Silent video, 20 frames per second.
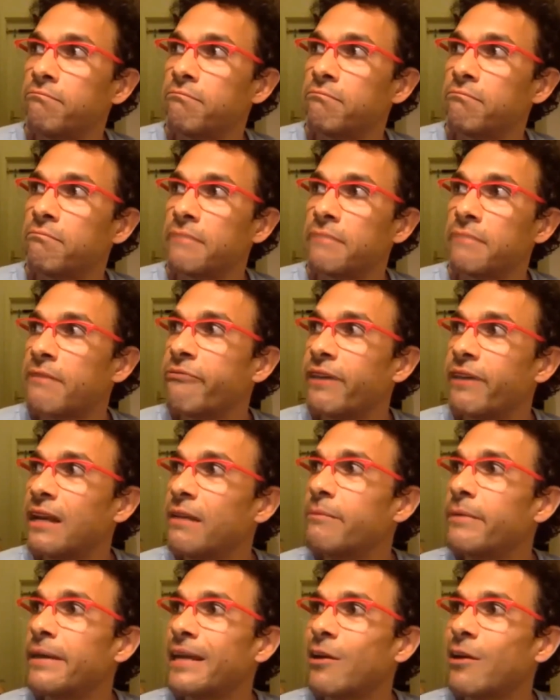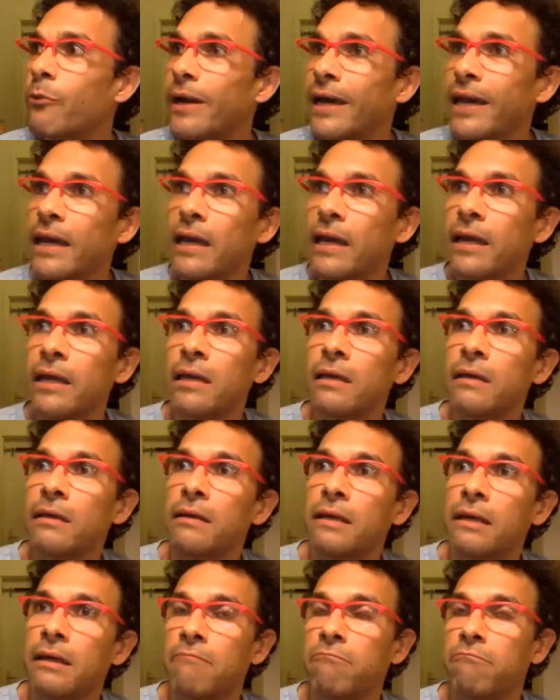the film, in a way,
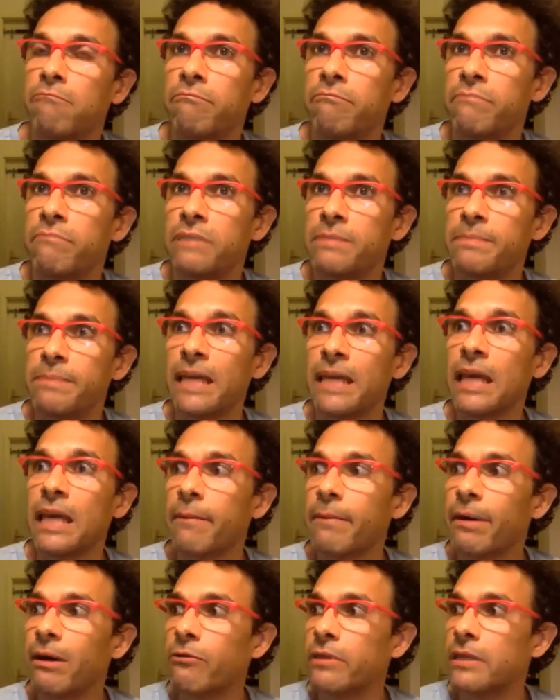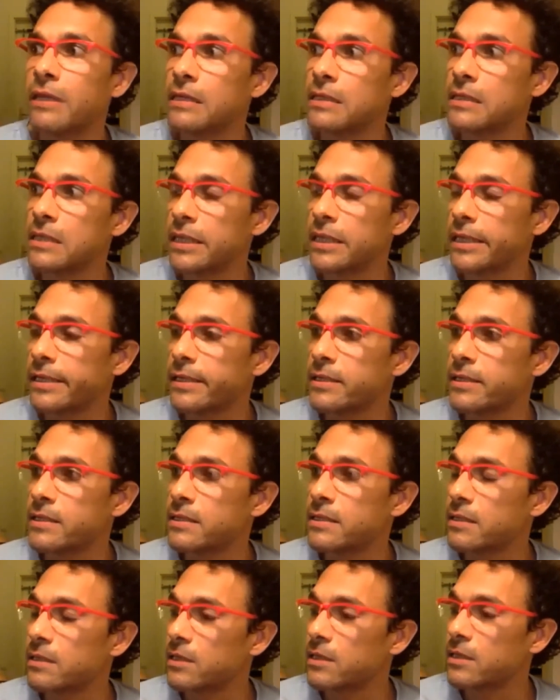speaking about these years,